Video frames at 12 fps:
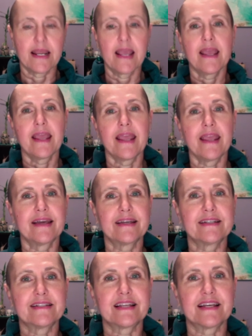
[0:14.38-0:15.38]

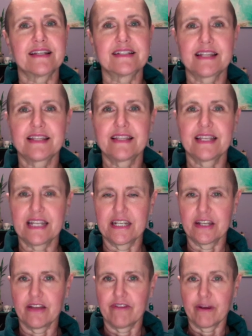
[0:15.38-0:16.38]
And I said that in
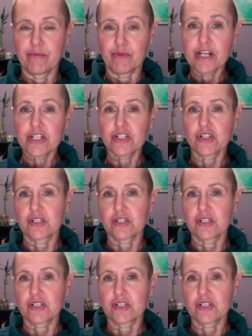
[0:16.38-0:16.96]
a vibrational